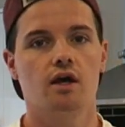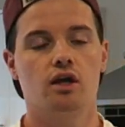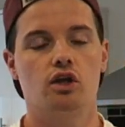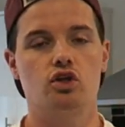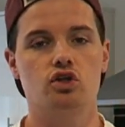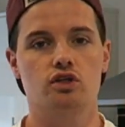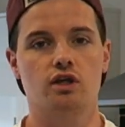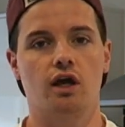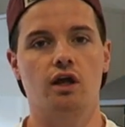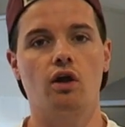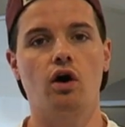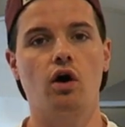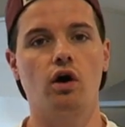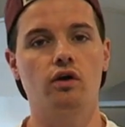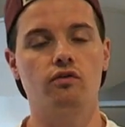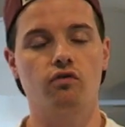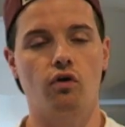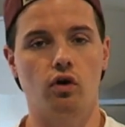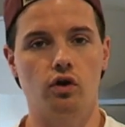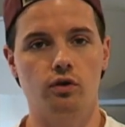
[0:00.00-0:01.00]
you're just getting
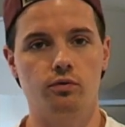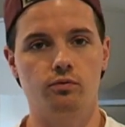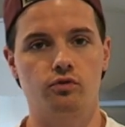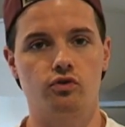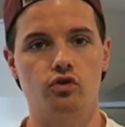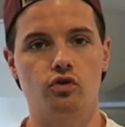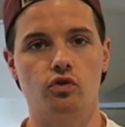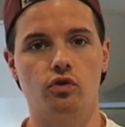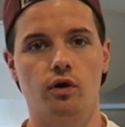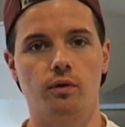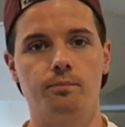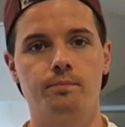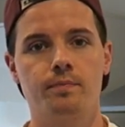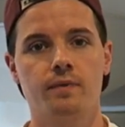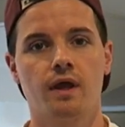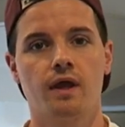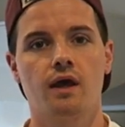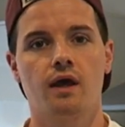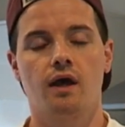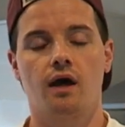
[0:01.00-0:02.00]
high volume through them
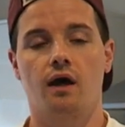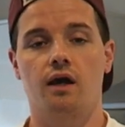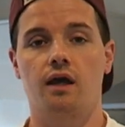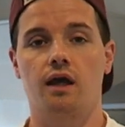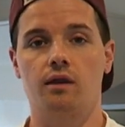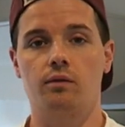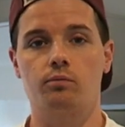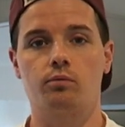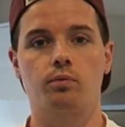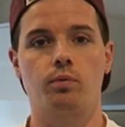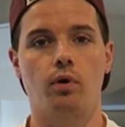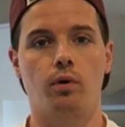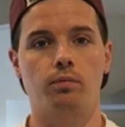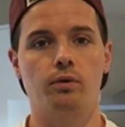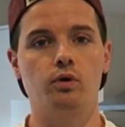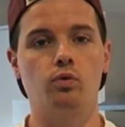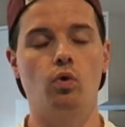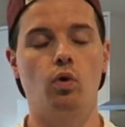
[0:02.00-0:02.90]
and getting them properly